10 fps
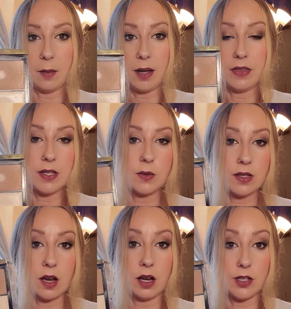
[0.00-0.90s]
This was
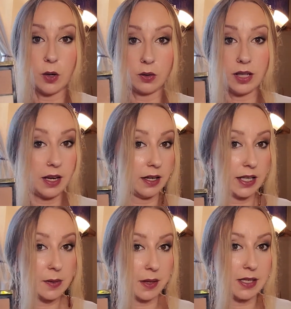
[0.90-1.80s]
a totally
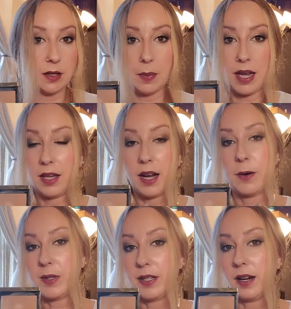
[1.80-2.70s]
unexpected pan. I
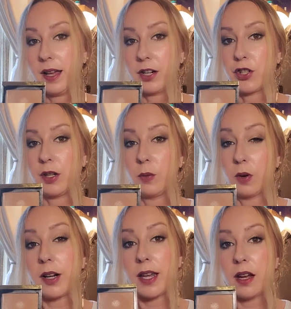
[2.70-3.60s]
was not actually
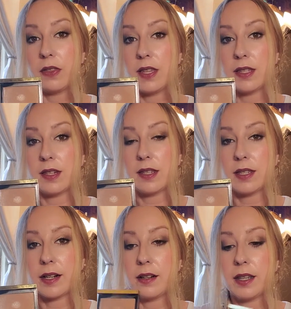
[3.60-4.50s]
working on this
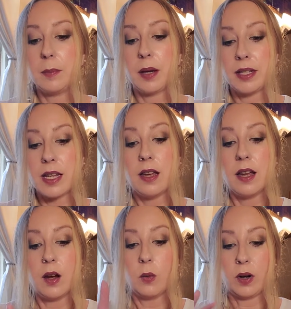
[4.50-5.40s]
necessarily, but
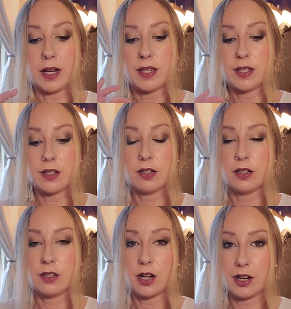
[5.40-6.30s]
when I
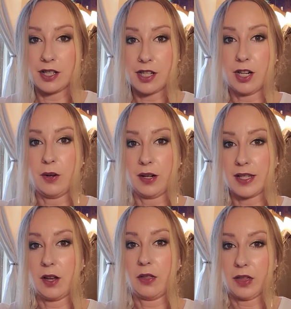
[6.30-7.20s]
started to notice
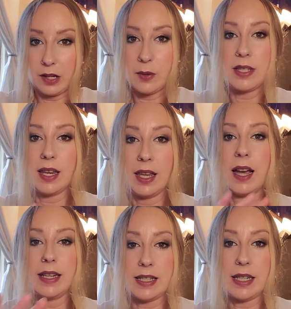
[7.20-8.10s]
how thin it was getting,
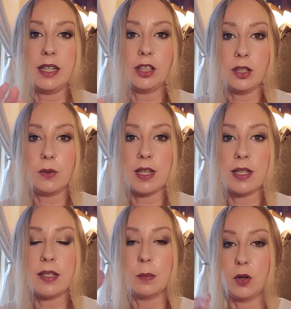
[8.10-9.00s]
I did use
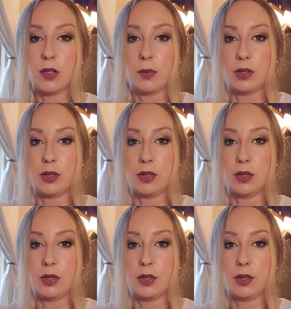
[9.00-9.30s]
it multiple